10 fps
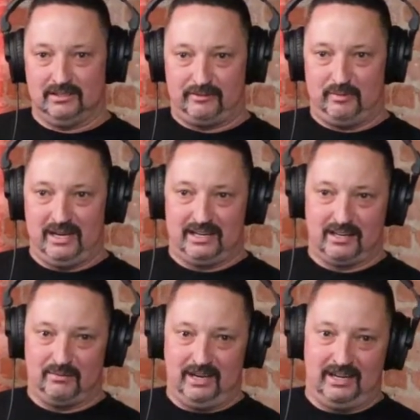for me to
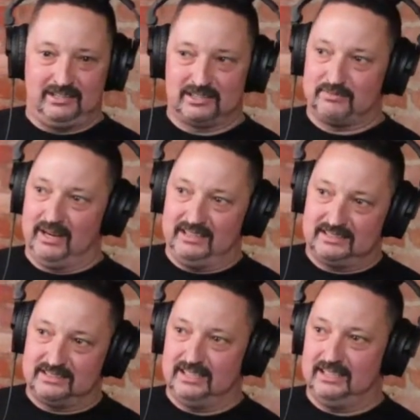come in, it just made
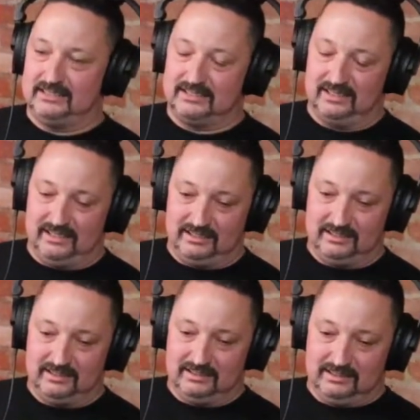sense. And
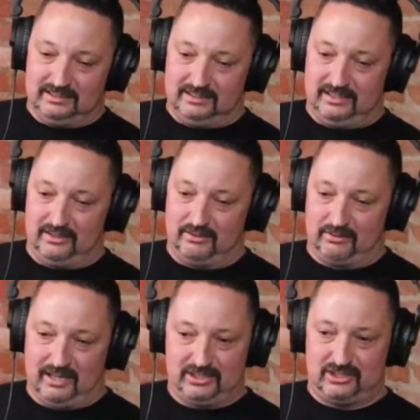the
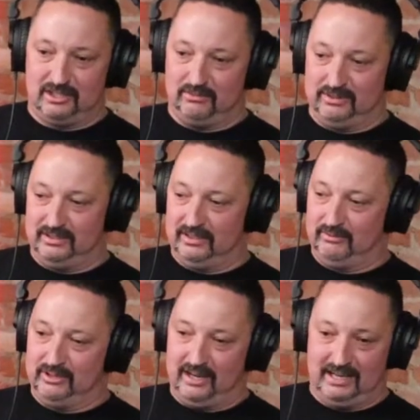relationship with
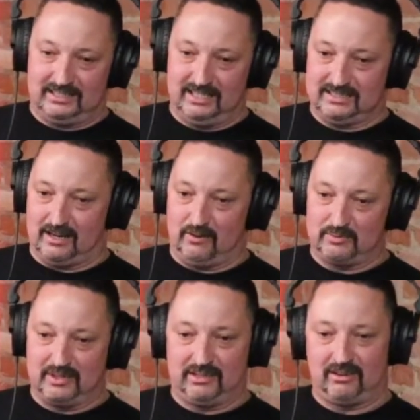19's always
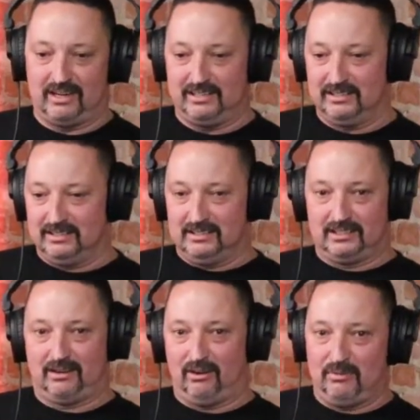been great.
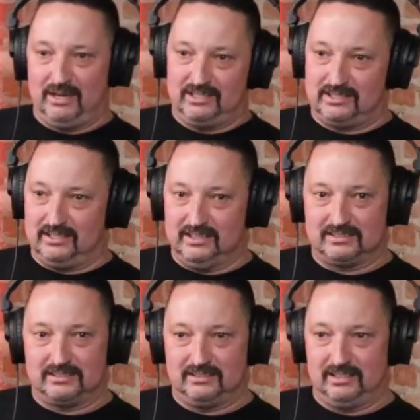Curry Beach
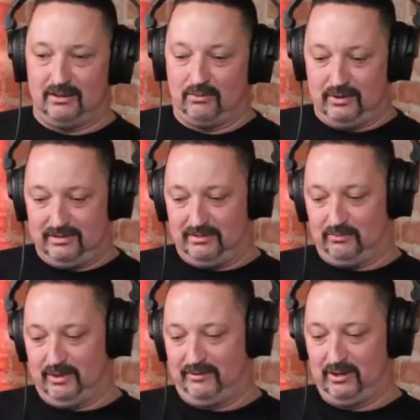is,
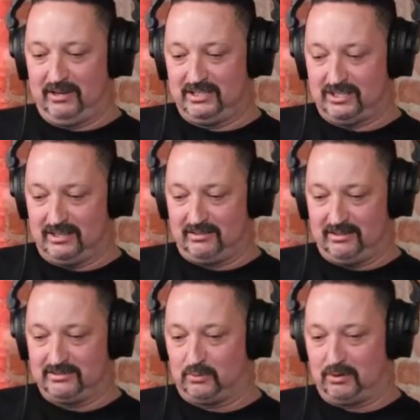we viewed each other
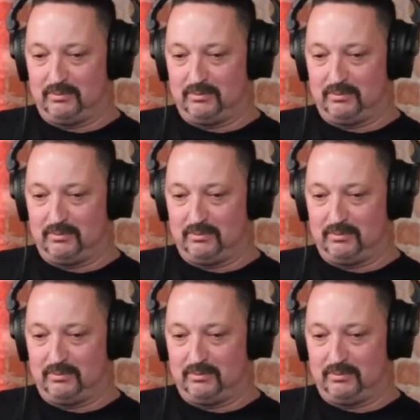as we're a